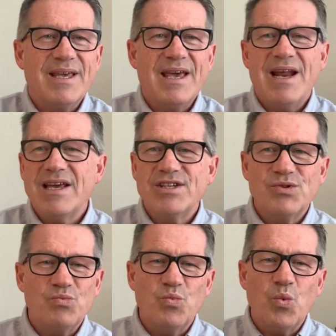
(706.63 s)
And I
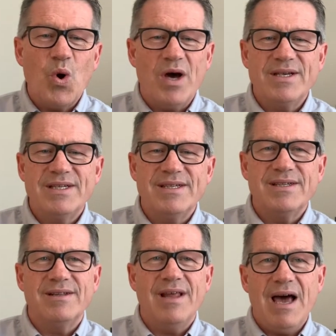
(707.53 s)
just wanted
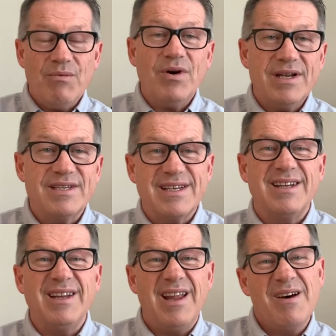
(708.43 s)
to
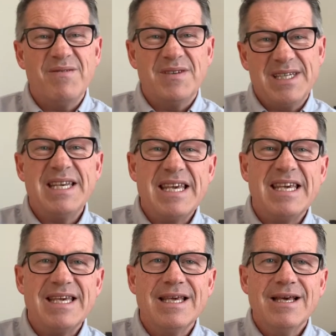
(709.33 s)
love
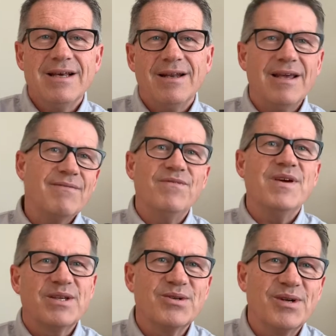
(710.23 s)
tea like
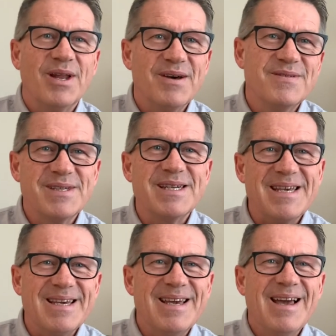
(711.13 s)
Victor loves
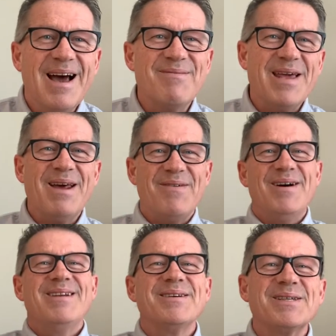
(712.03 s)
tea. I mean, I
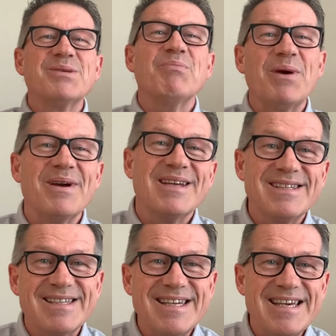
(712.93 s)
wanted to
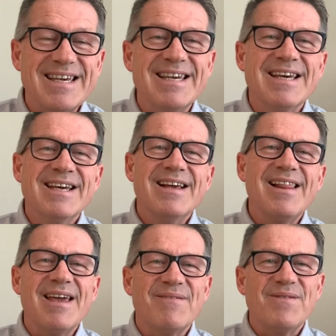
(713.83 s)
experience tea
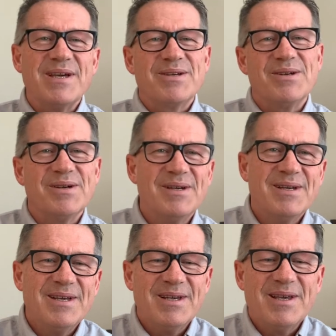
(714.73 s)
like Victor
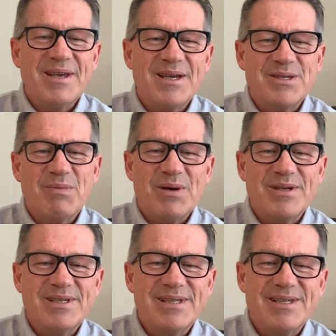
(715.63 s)

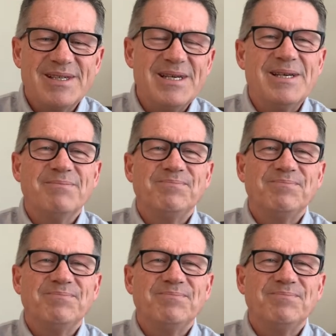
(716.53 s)
experiences tea.